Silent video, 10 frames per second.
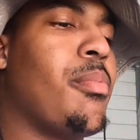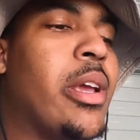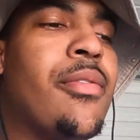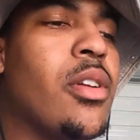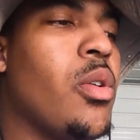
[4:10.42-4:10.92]

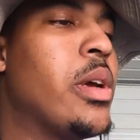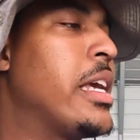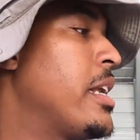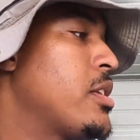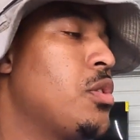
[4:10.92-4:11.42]
Even though we
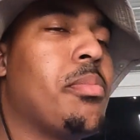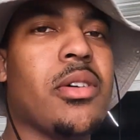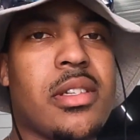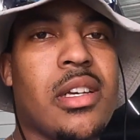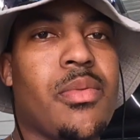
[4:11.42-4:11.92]
hit a
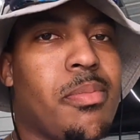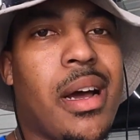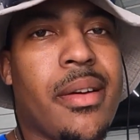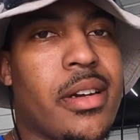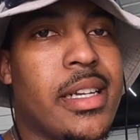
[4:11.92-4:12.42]
2-post lift, we're
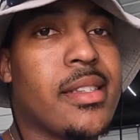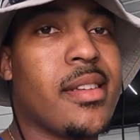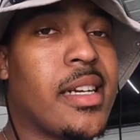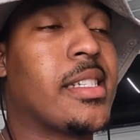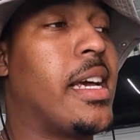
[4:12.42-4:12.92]
probably gonna need
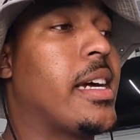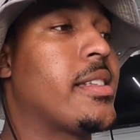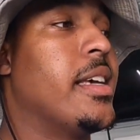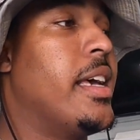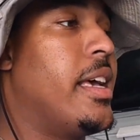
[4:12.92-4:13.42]
Sunex
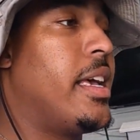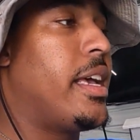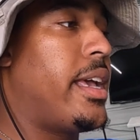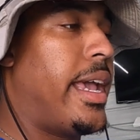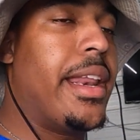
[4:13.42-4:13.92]
jacks
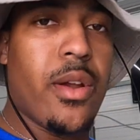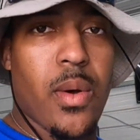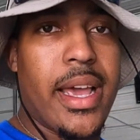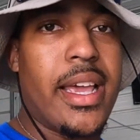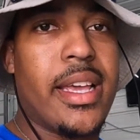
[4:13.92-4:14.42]

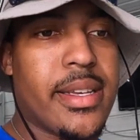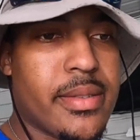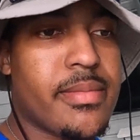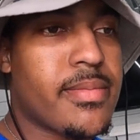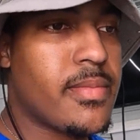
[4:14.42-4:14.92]
anyway.
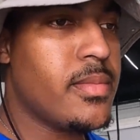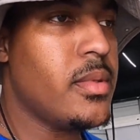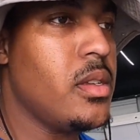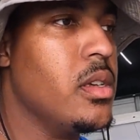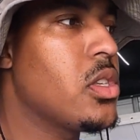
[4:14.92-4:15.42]

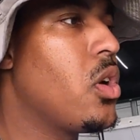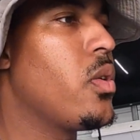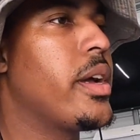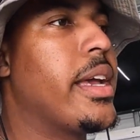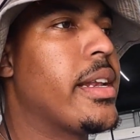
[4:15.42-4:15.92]

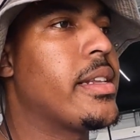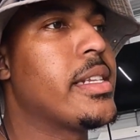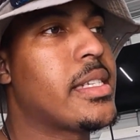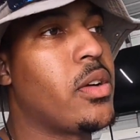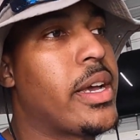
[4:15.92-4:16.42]
So
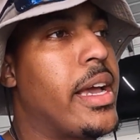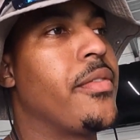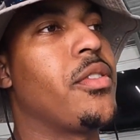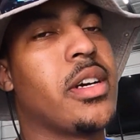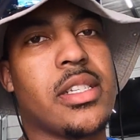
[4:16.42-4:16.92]
it's okay
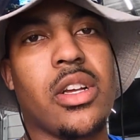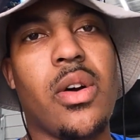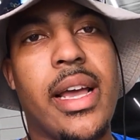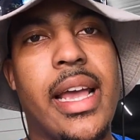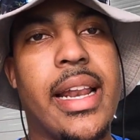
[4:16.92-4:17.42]
for us to
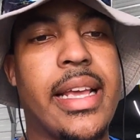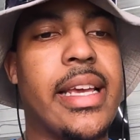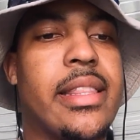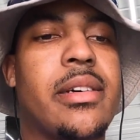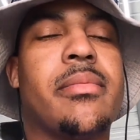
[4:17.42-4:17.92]
go ahead and
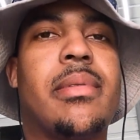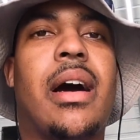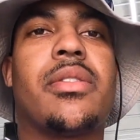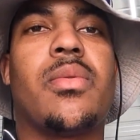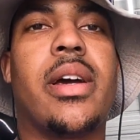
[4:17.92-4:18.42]
get them
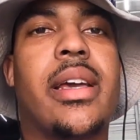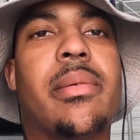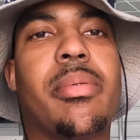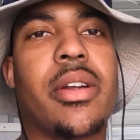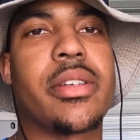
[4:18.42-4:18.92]
out the way,
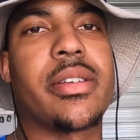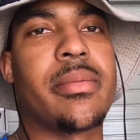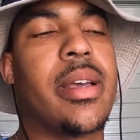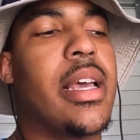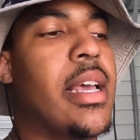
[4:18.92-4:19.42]
purchase
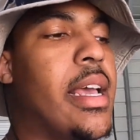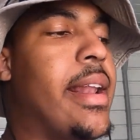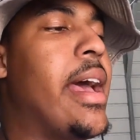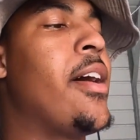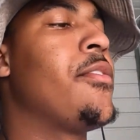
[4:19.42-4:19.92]
them,
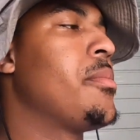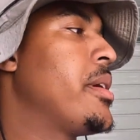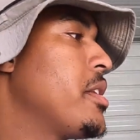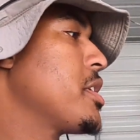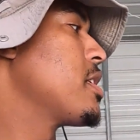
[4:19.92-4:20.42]
and have them
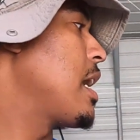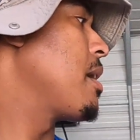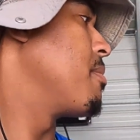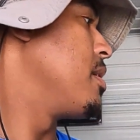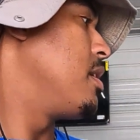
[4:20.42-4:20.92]
in the
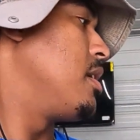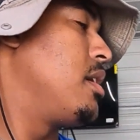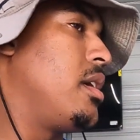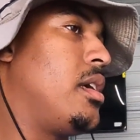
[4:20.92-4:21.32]
shop.